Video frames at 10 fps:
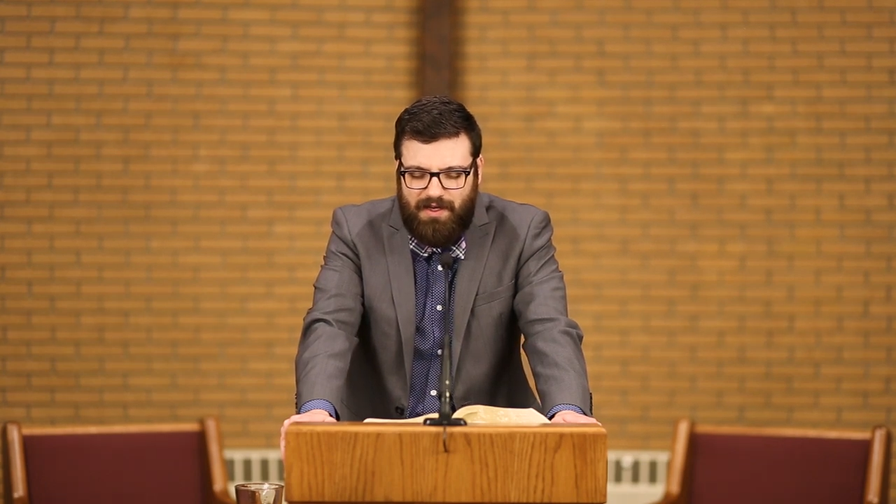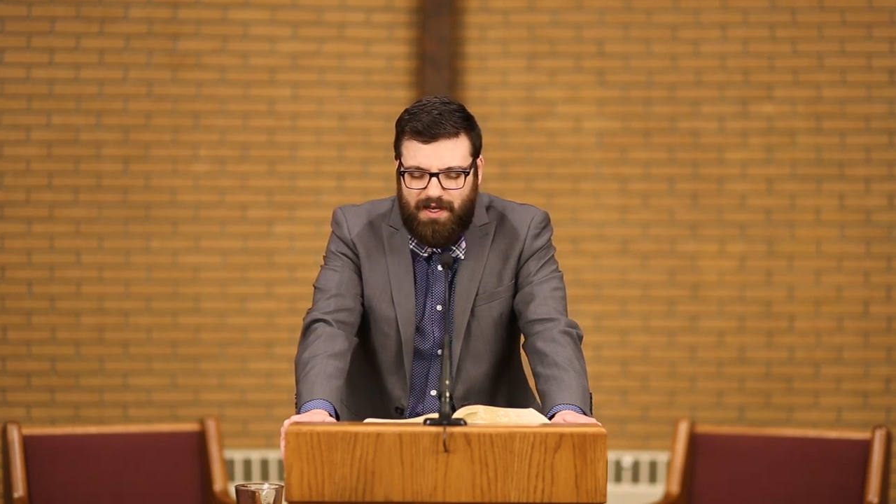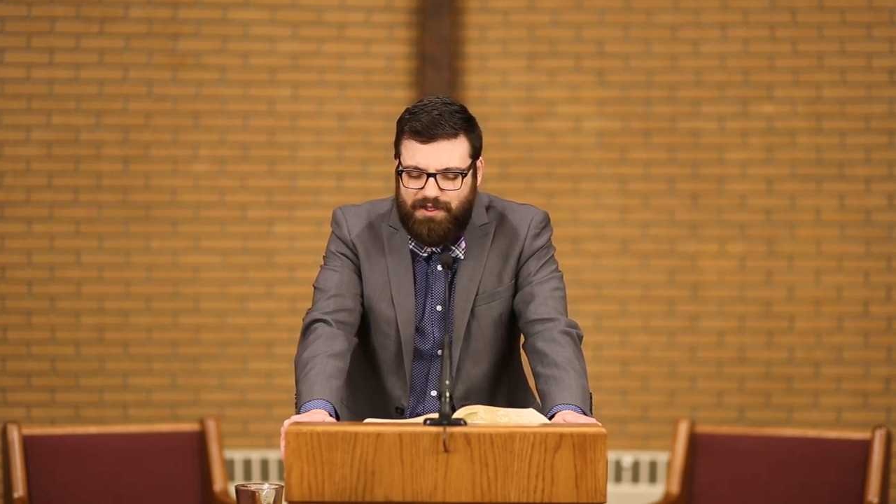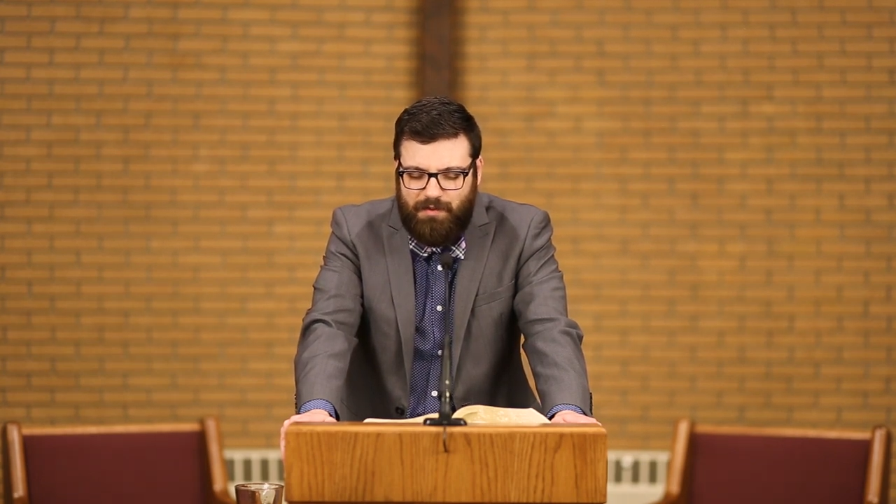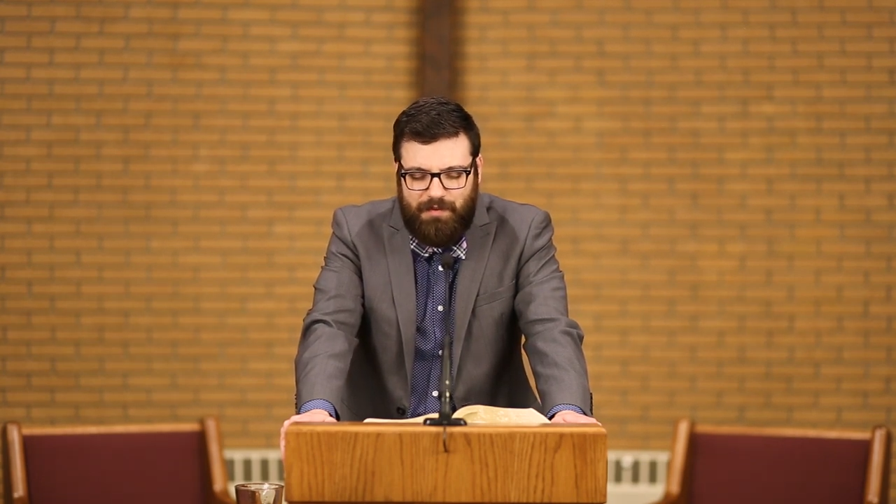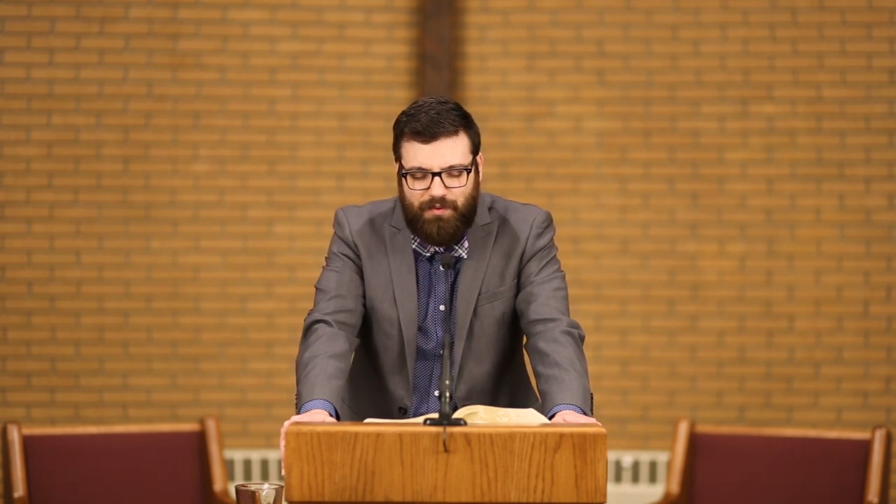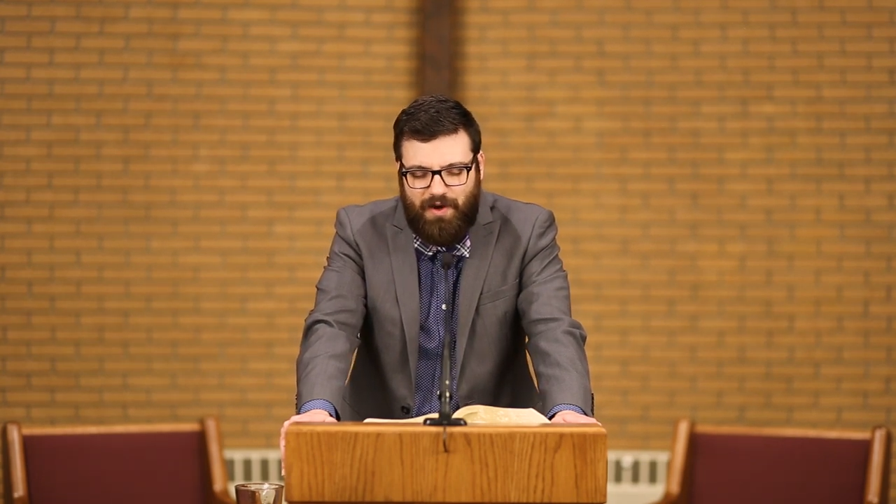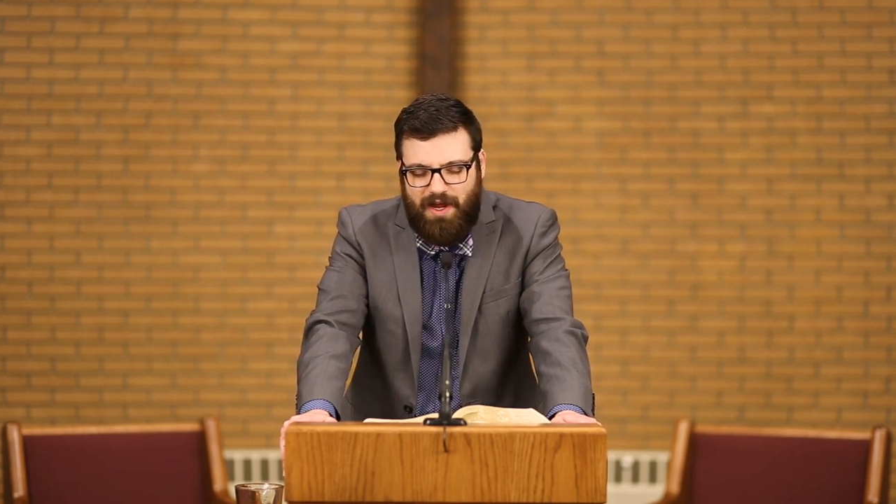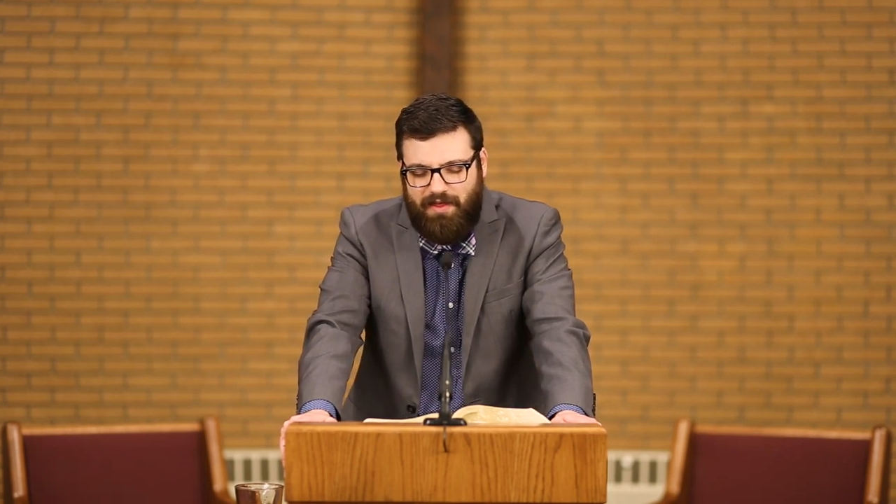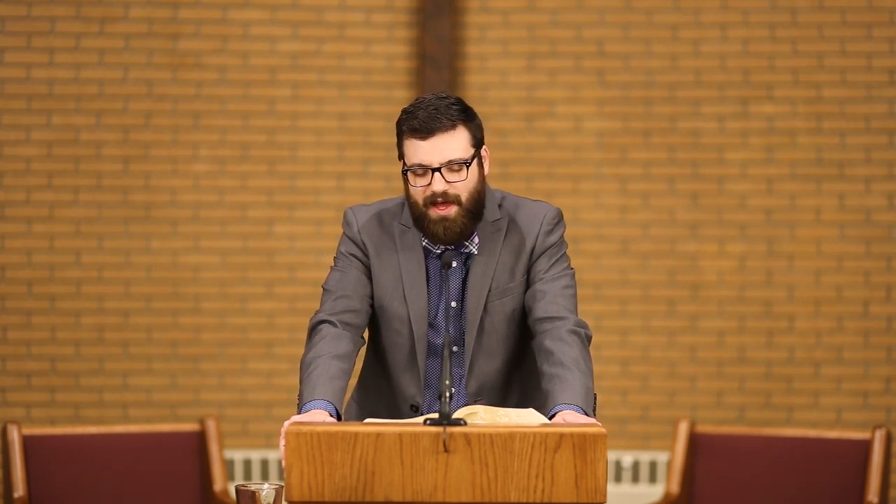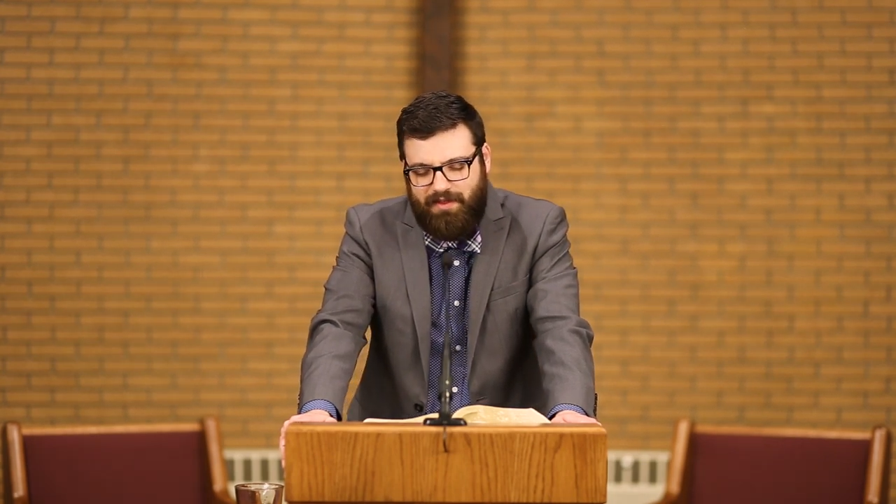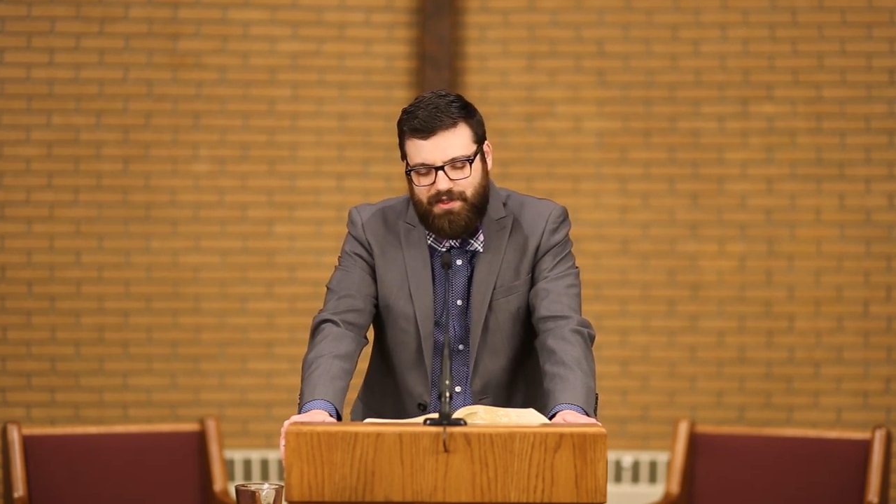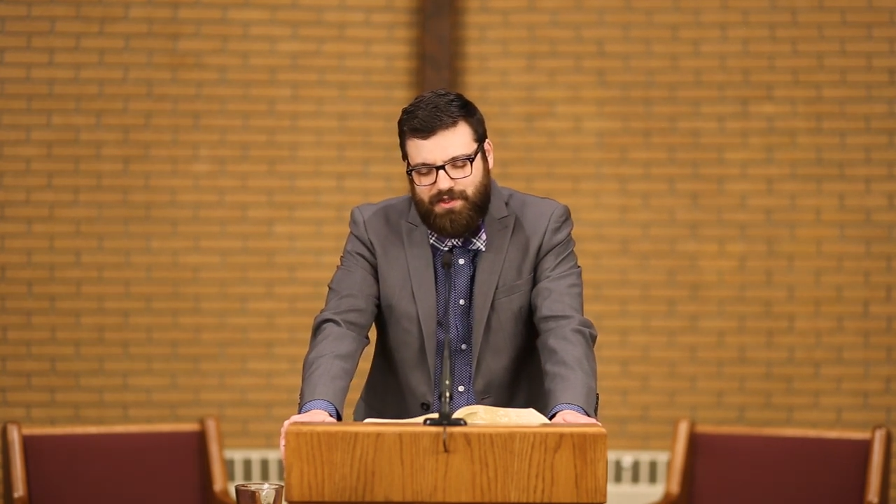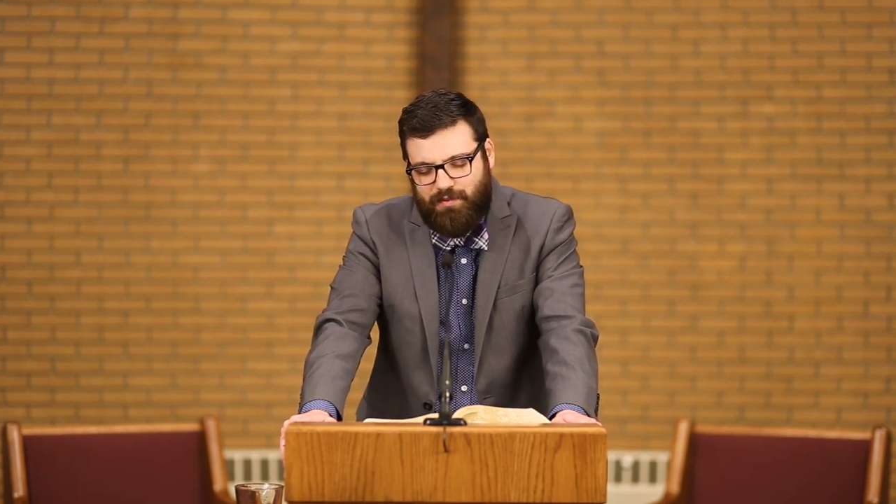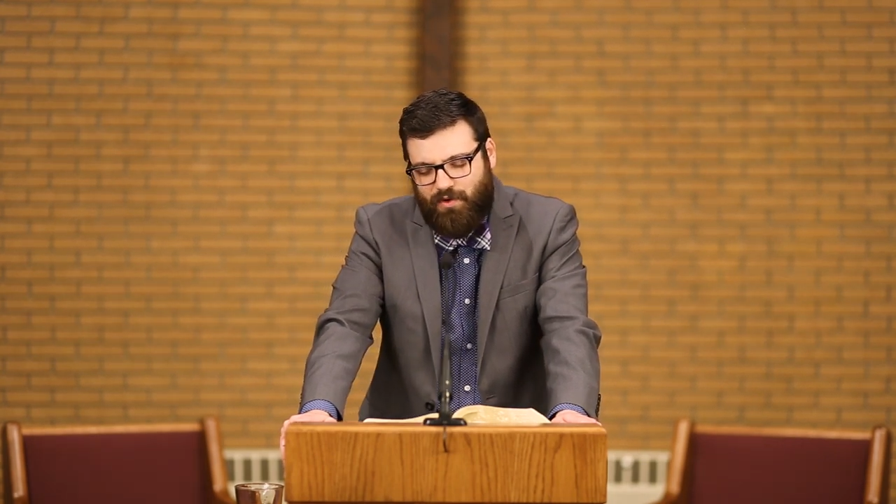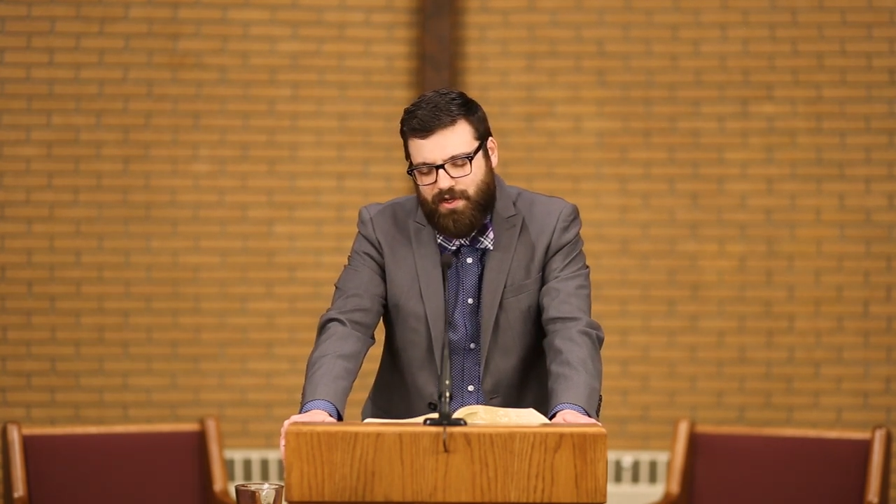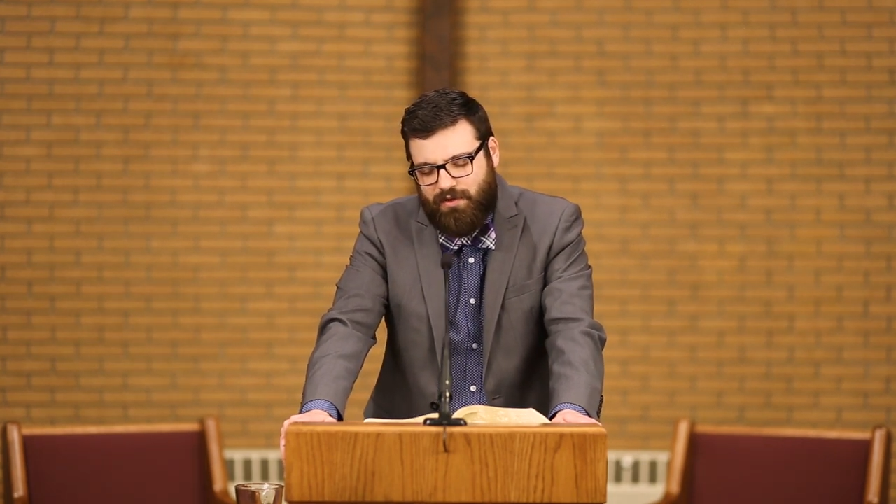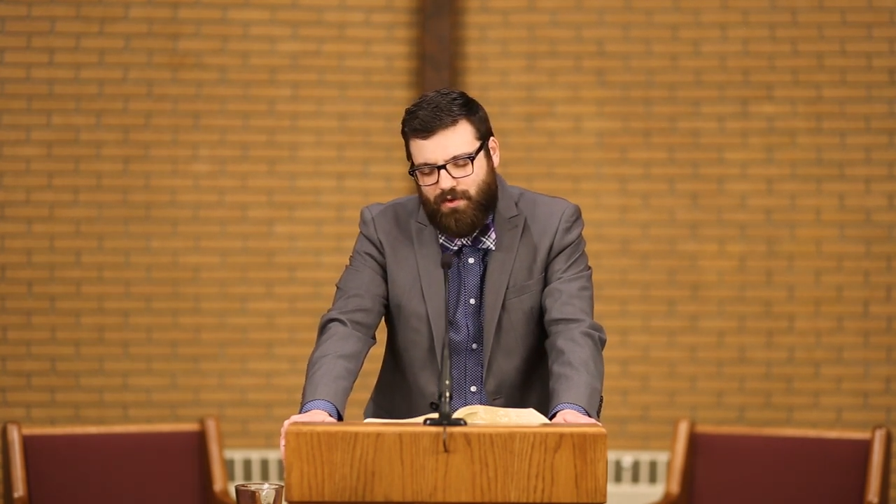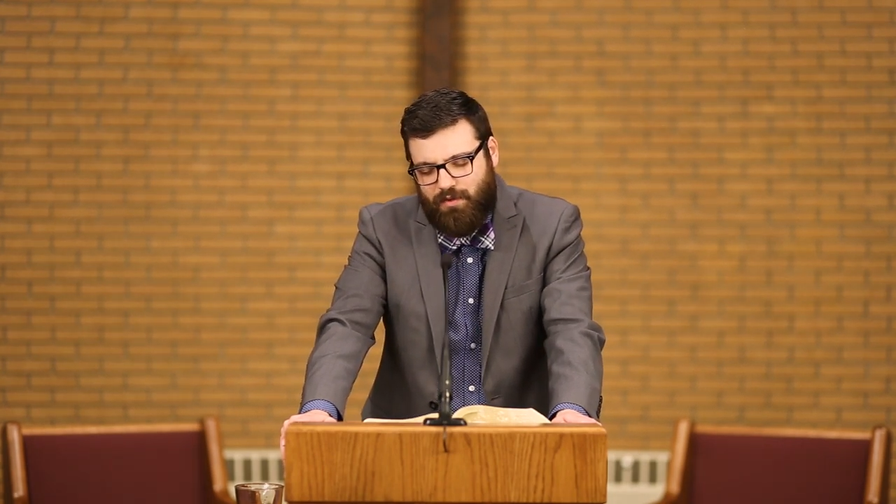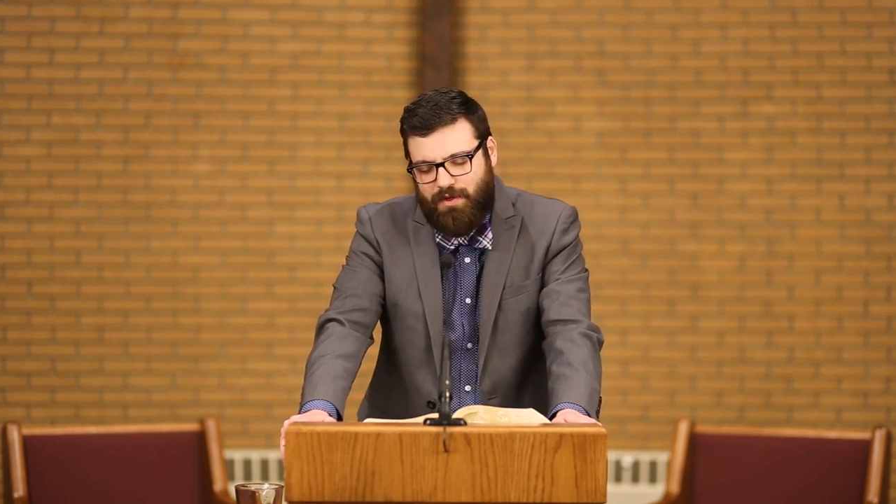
And so we pray that this morning, Lord.